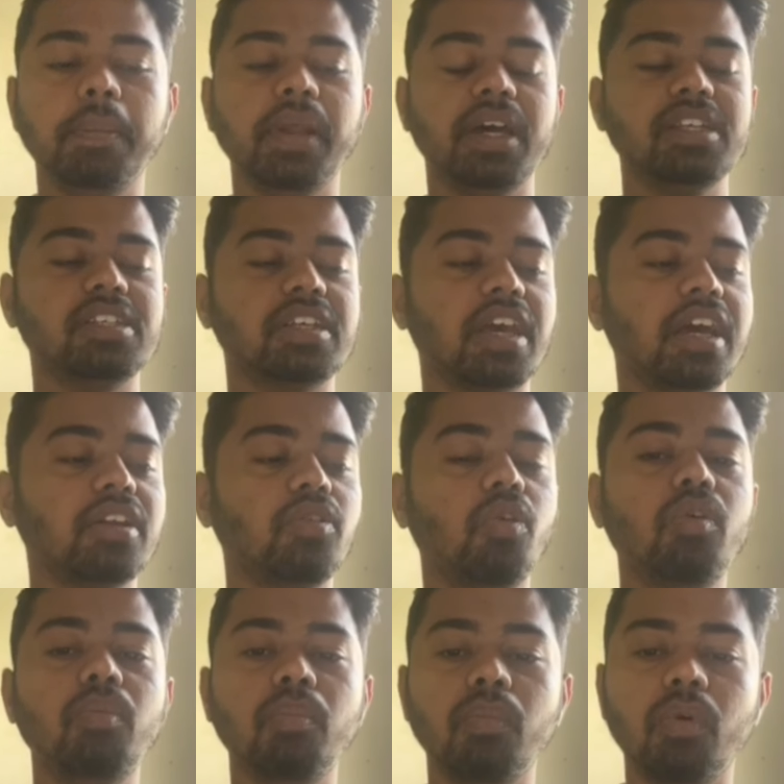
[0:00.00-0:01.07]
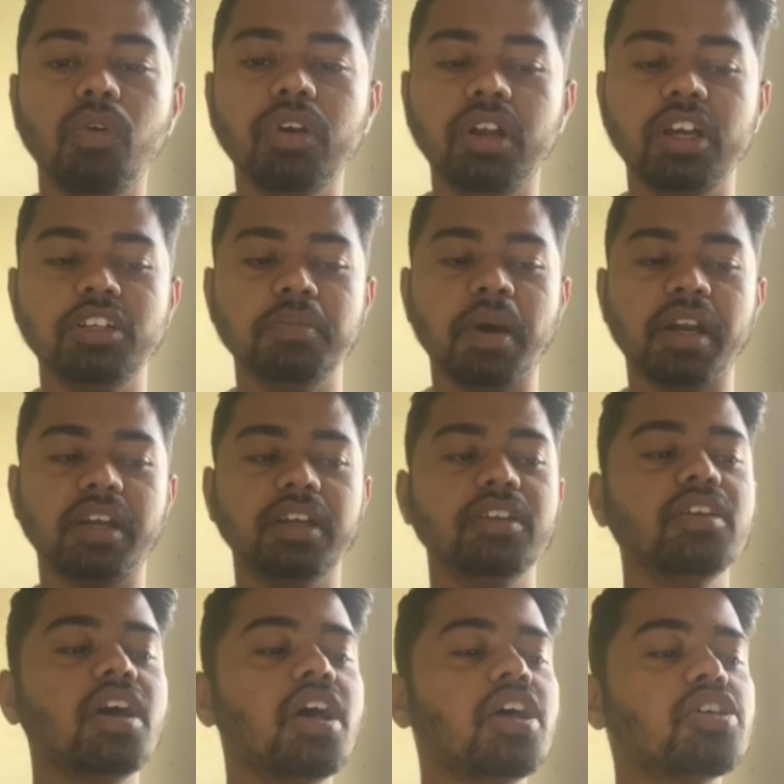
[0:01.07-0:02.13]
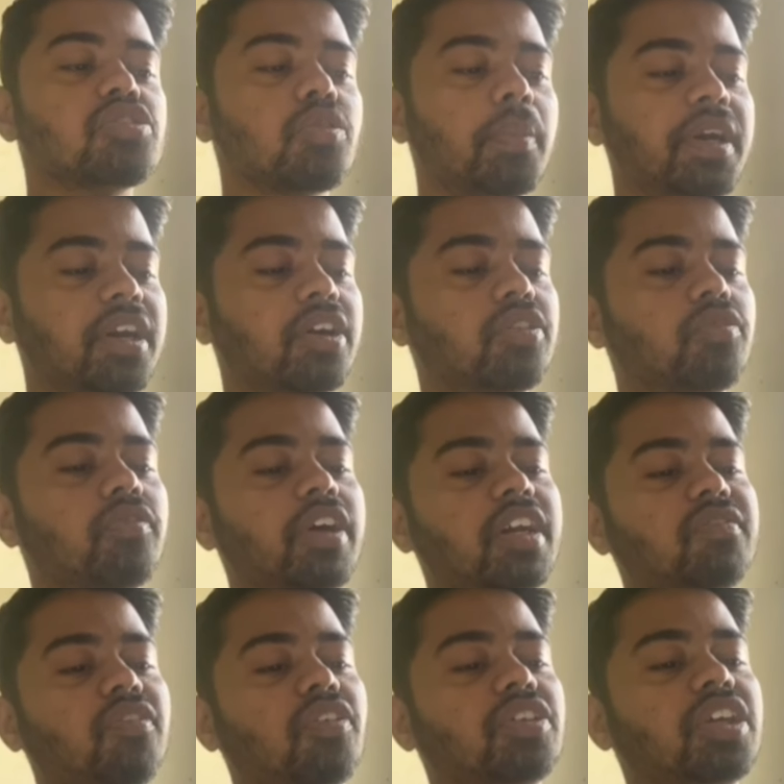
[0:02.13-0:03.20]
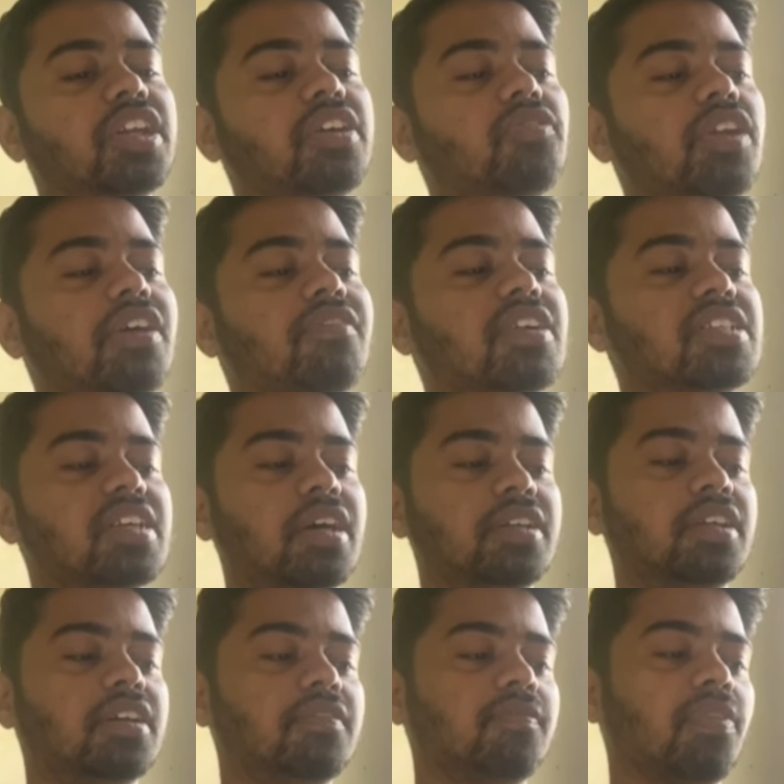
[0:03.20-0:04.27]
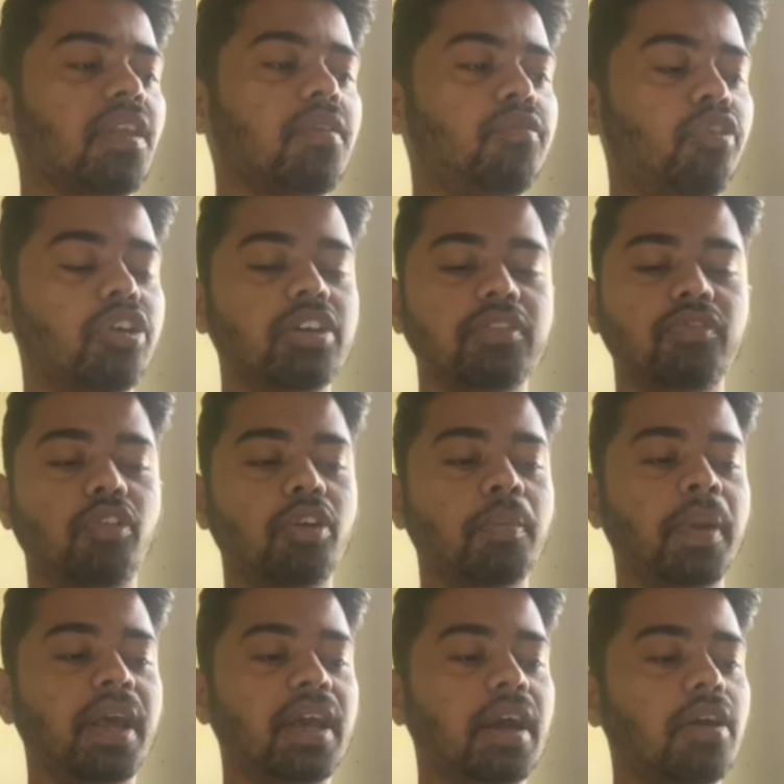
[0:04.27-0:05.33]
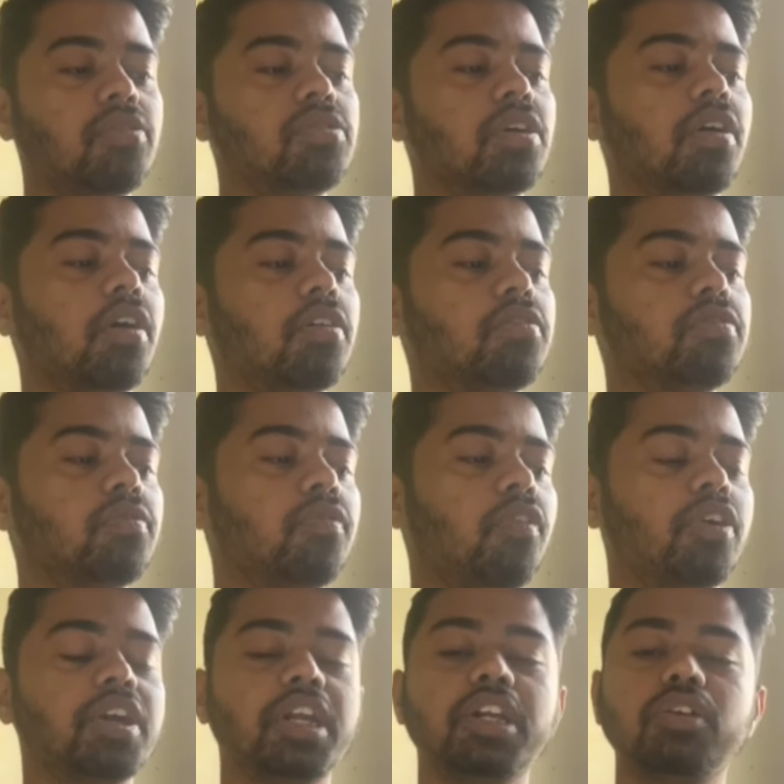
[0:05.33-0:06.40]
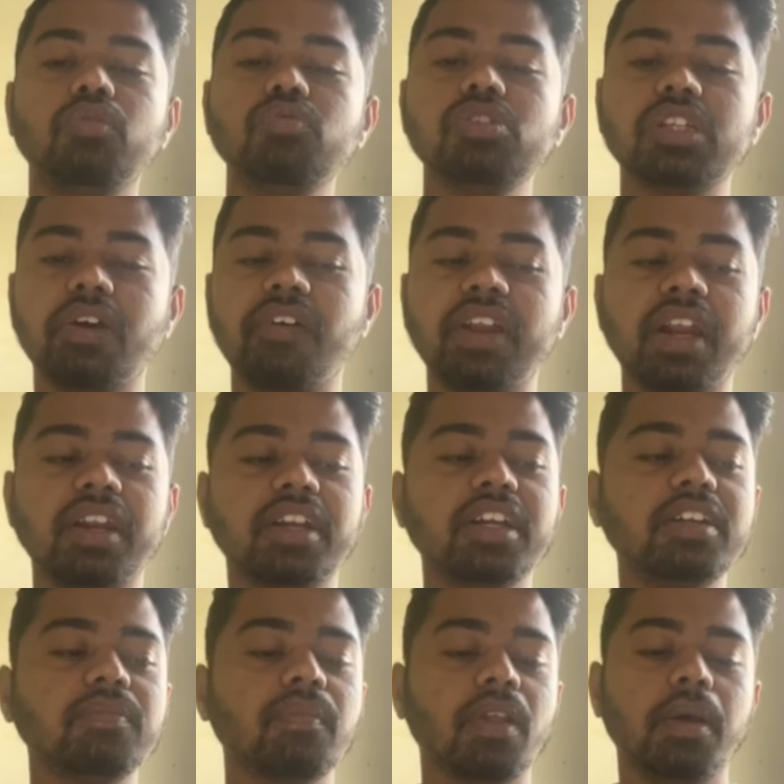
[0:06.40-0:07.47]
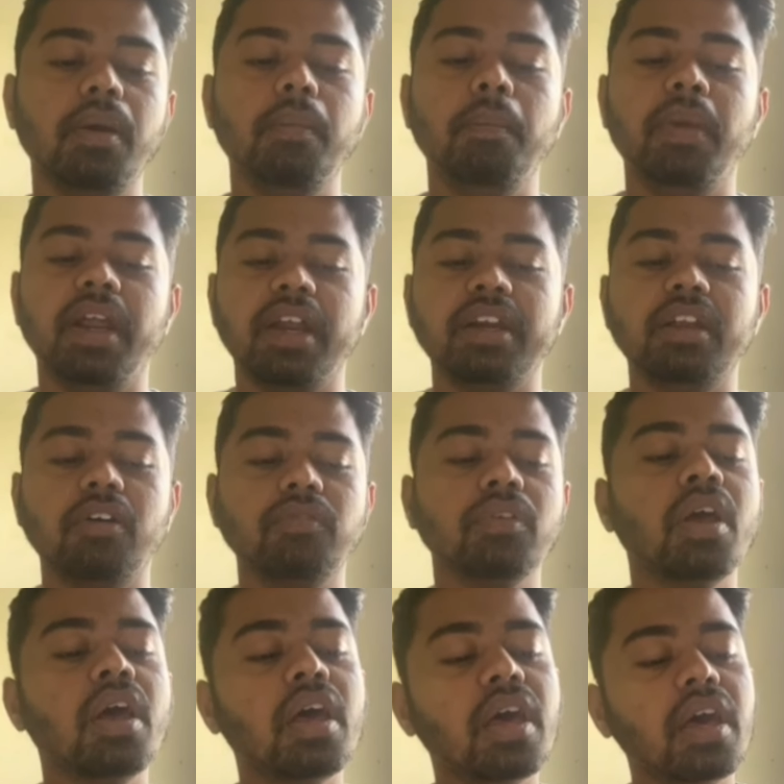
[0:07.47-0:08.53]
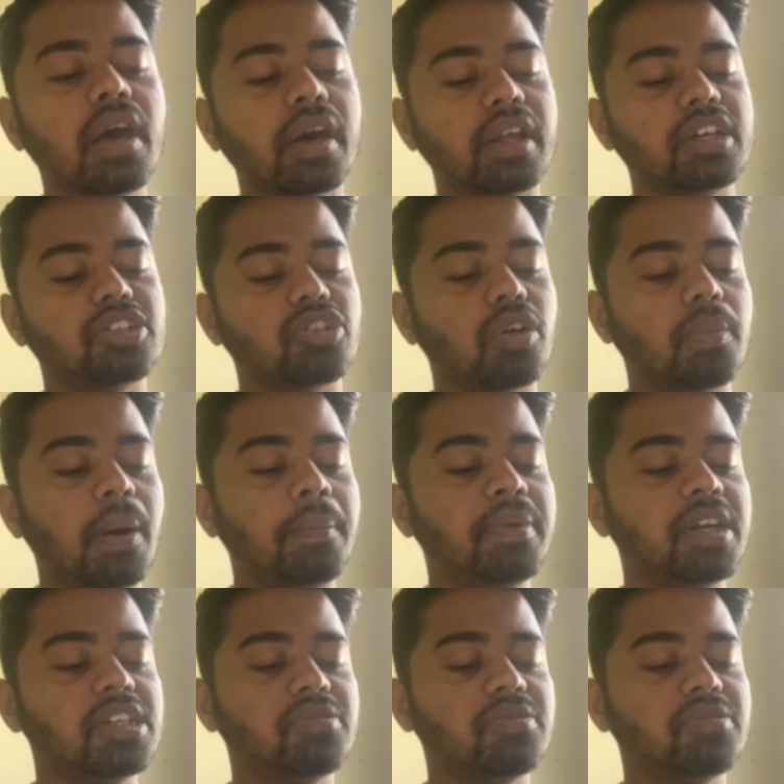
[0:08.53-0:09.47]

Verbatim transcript: price can go more range market so better to wait for the new levels either 44 breakout or 42 700 breakdown rest of updates